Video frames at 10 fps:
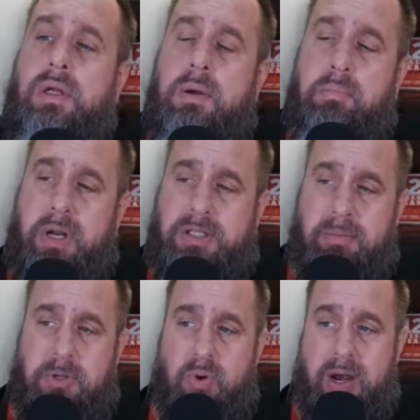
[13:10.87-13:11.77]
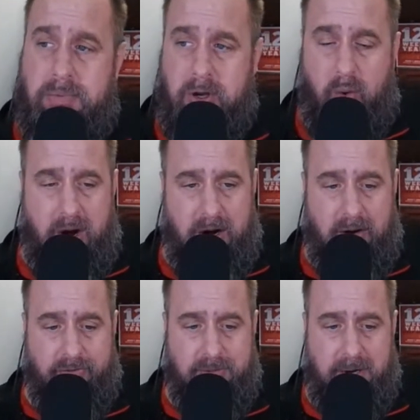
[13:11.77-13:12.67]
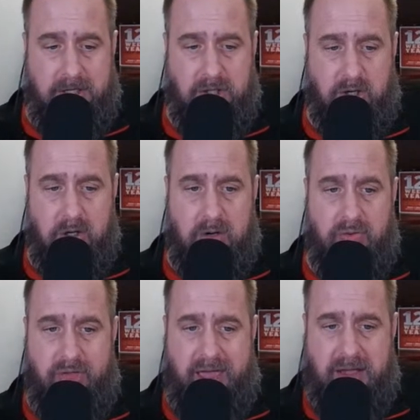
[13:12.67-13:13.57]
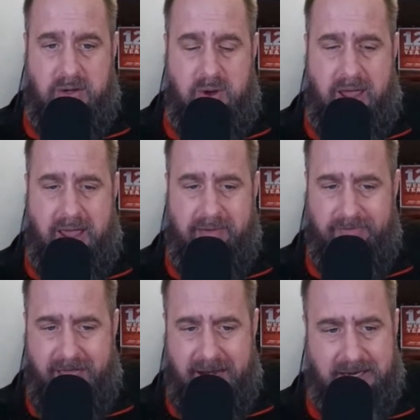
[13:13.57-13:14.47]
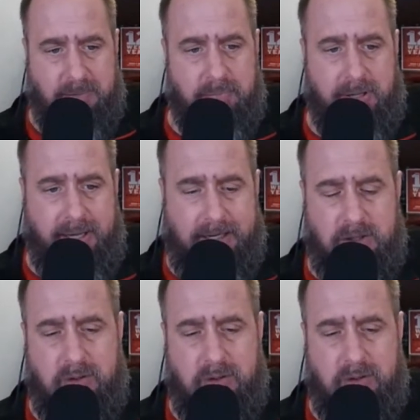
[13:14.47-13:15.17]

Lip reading: But it's something you want to be aware of to make sure that you have that in place.